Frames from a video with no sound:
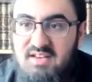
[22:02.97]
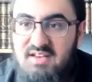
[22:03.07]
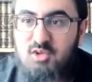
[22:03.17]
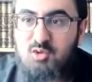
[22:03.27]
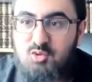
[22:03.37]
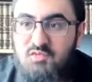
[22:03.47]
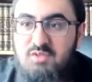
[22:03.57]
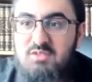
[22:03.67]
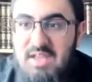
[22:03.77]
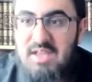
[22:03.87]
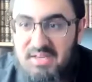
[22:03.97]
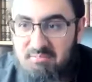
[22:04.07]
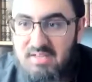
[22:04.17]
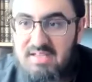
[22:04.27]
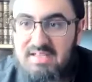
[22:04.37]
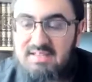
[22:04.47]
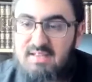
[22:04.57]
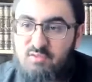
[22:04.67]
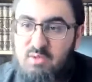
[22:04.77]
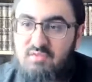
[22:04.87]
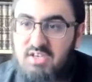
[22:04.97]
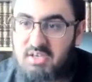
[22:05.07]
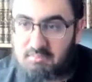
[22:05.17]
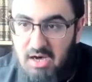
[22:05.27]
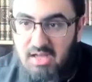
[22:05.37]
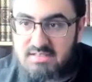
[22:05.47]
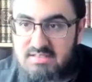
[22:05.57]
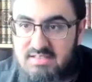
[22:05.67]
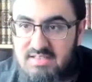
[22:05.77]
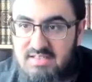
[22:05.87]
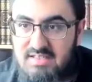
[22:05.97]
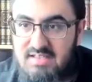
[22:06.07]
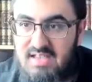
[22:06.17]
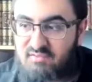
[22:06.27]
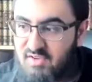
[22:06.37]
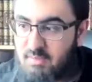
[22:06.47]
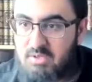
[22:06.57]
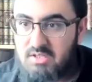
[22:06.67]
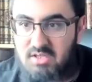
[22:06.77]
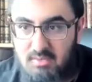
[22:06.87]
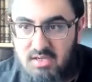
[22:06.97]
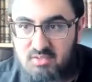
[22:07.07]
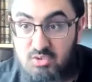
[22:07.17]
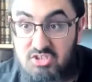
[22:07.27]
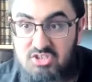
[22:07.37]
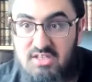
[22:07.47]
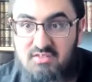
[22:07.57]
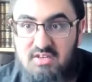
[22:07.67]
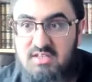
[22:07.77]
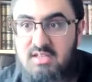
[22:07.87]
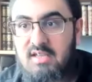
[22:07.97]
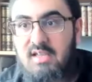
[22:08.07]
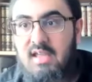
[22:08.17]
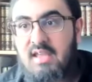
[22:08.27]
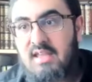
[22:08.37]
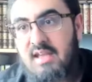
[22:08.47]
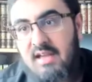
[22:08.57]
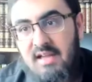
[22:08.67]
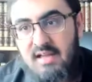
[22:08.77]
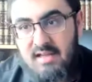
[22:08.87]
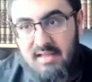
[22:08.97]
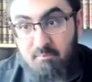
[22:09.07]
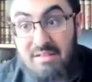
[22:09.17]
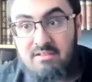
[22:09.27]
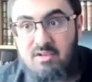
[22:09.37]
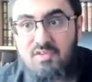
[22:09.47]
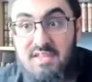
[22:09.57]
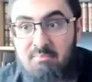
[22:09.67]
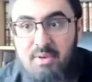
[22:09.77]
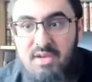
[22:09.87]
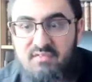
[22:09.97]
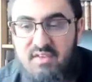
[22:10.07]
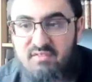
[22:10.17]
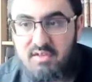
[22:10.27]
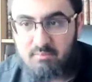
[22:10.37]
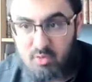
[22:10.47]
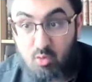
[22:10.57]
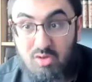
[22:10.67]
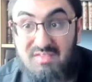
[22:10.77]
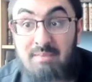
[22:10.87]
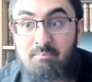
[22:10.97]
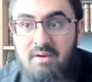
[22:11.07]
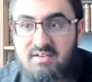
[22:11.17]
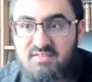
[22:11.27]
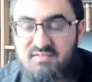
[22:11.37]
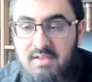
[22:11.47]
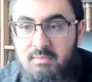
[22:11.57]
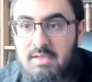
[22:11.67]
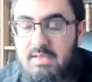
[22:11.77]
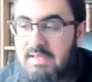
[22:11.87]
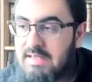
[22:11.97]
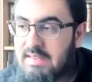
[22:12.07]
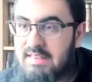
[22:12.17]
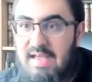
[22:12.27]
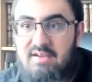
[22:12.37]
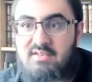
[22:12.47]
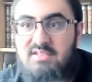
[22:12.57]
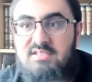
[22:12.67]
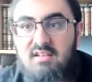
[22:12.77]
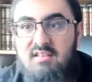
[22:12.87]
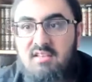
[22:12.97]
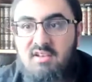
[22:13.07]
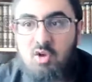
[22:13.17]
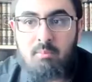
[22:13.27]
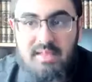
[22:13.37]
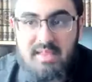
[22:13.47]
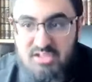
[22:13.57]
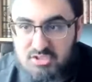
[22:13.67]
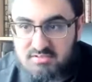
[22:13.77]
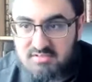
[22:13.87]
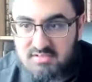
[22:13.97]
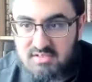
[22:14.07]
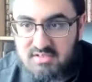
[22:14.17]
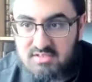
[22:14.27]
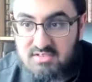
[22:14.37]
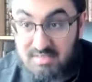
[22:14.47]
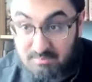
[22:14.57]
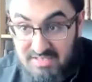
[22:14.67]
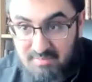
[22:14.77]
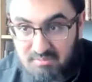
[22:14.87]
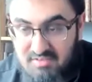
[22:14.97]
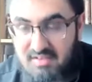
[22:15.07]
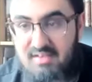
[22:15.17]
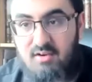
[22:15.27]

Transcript: Al-nahyu yufidu al-tahrim. That if you have a command, a verbal command, which is generally a built on the imperfect verb, we call it the imperative verb. That results in an obligation, sometimes.